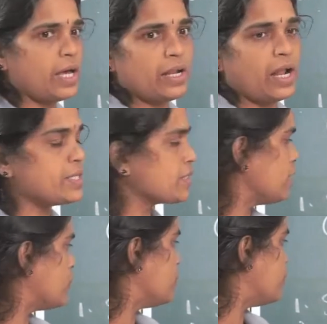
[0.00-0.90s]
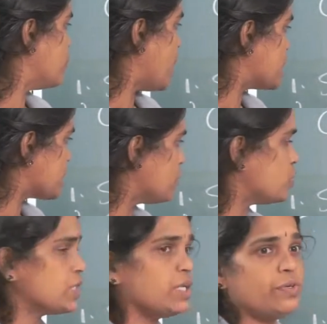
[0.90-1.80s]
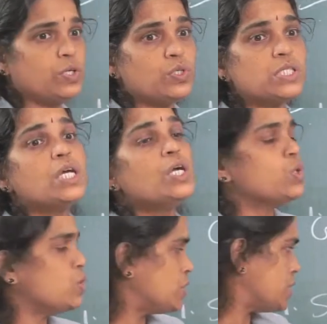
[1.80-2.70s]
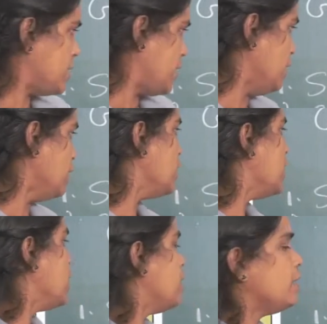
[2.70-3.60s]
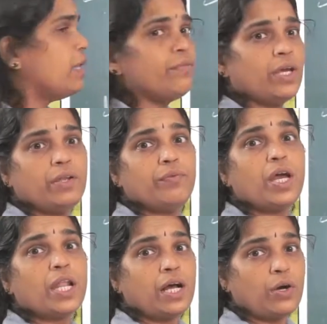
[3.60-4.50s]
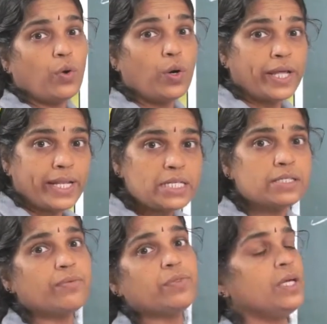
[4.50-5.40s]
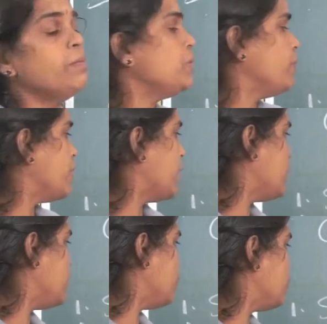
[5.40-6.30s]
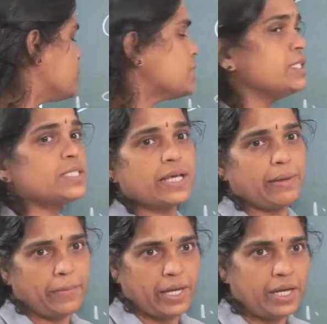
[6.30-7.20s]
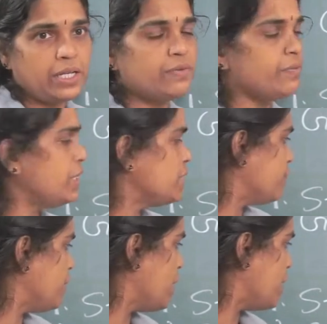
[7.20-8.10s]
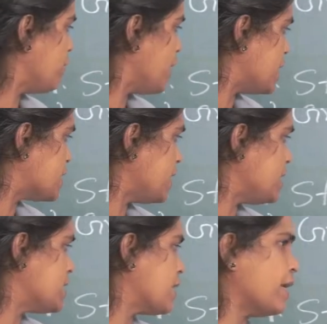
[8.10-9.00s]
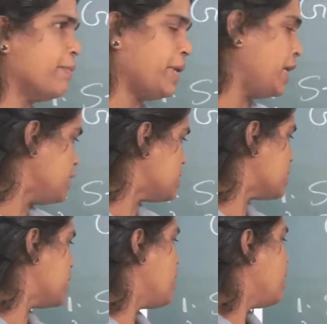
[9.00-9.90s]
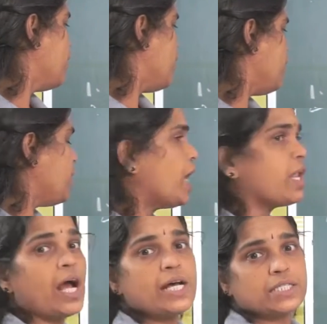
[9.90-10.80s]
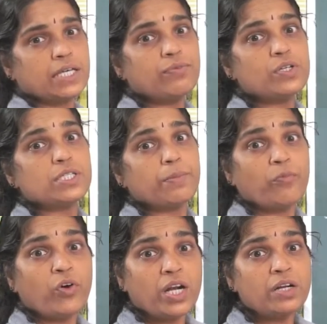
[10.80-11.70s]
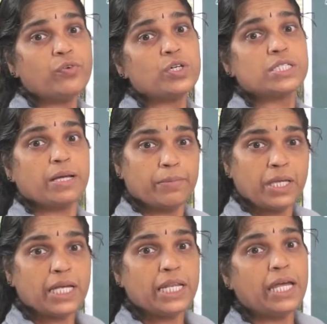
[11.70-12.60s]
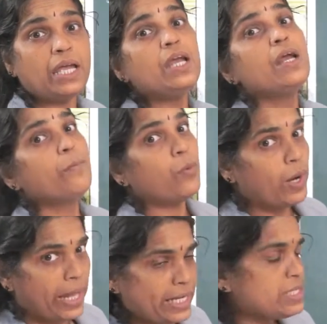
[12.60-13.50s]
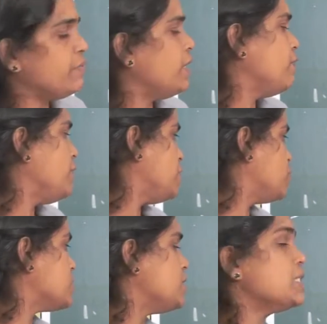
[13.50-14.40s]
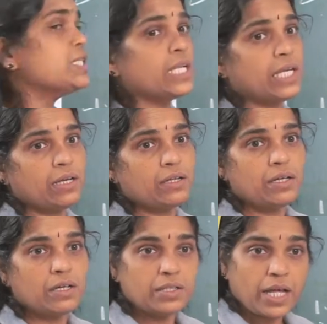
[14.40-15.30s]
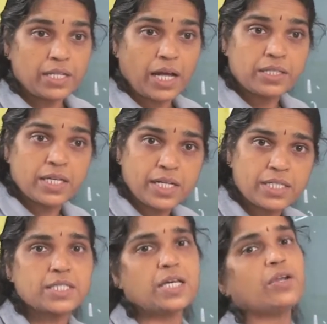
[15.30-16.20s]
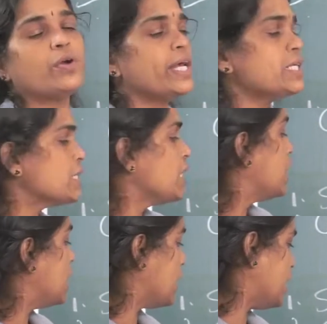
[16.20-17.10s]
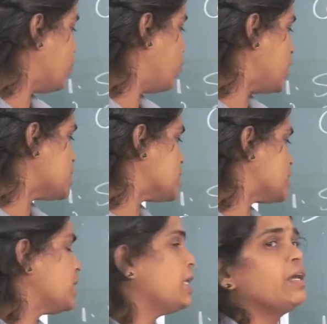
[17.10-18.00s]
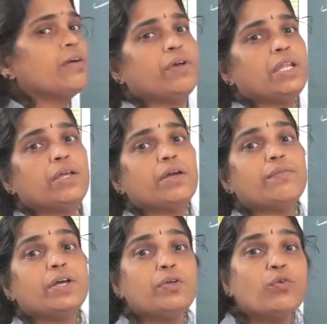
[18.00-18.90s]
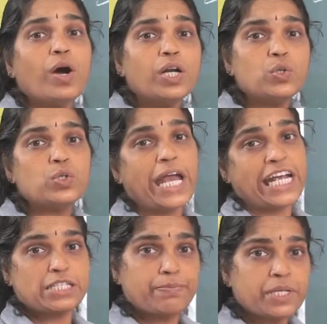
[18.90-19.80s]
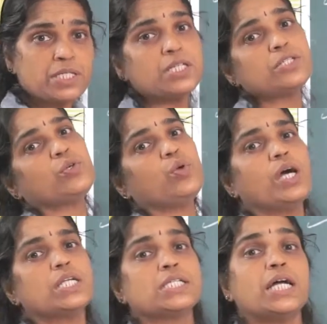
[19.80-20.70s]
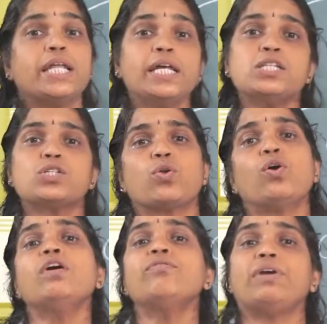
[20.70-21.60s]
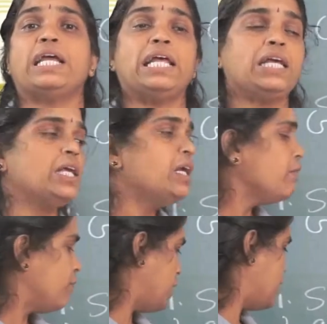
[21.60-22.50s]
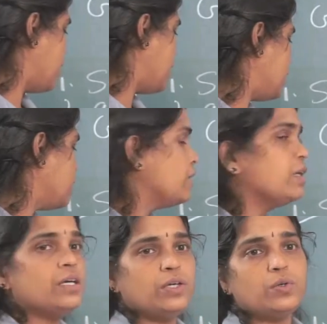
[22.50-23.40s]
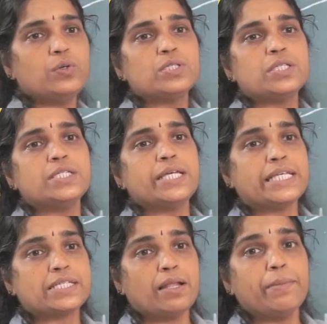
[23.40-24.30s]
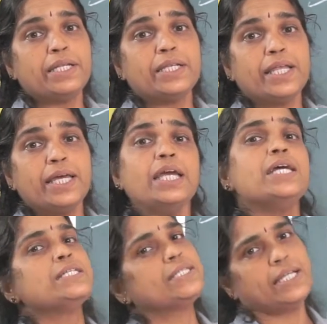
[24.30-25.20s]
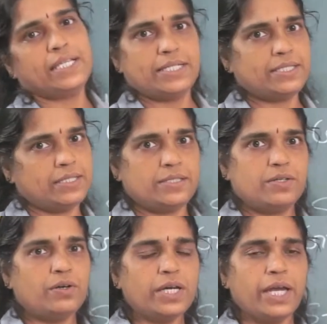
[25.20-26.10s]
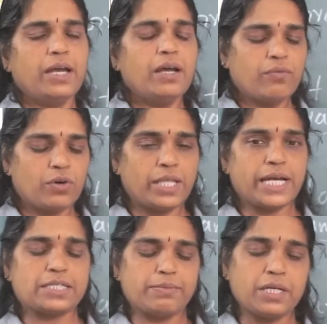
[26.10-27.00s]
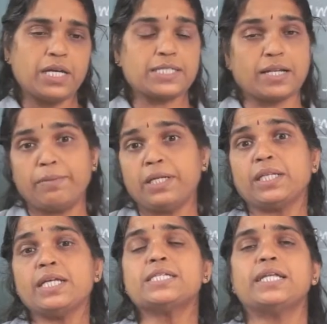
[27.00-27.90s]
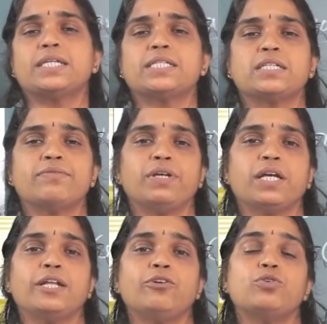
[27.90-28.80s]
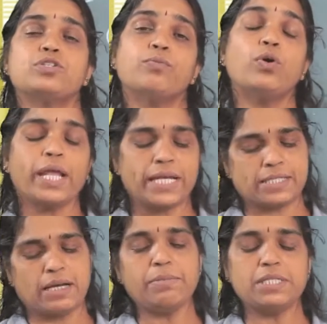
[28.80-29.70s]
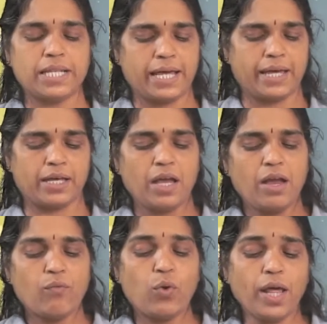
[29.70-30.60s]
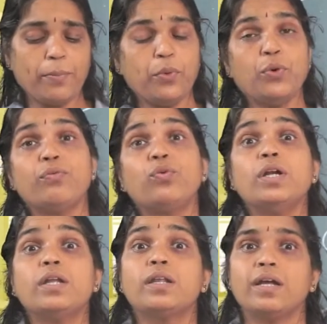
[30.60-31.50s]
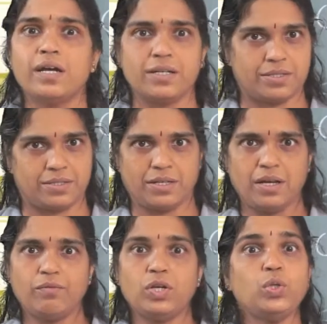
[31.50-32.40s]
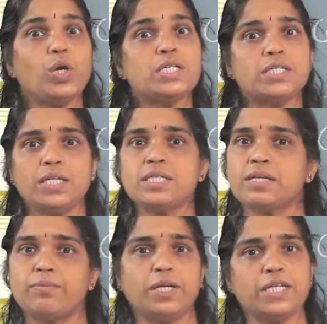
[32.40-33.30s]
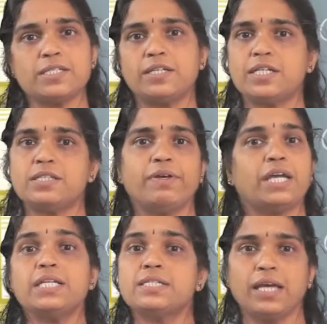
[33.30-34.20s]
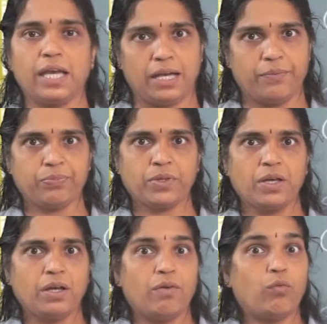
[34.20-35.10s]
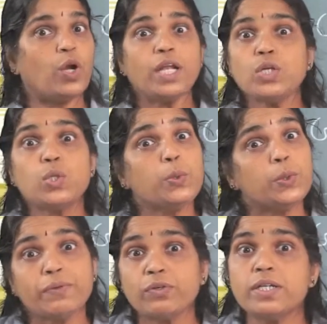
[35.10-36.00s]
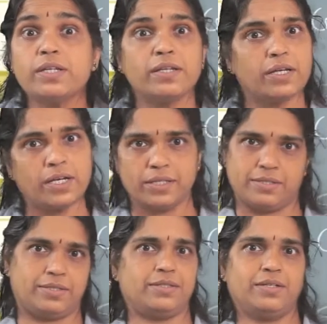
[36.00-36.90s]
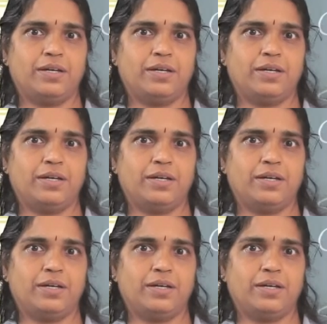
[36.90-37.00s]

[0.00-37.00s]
and for asking question we use question. Then when we are ordering something, we can use this command. We can say it is a command. When we are asking for someone for something in a polite way, we use this. Then that sentences are known as request. When you want to express your sudden strong feeling, we can use this exclamatory sentences. Okay, for the exclamatory sentences we can use more examples like, what a beautiful dress. When you are seeing somebody's dress, we can say, what a beautiful dress,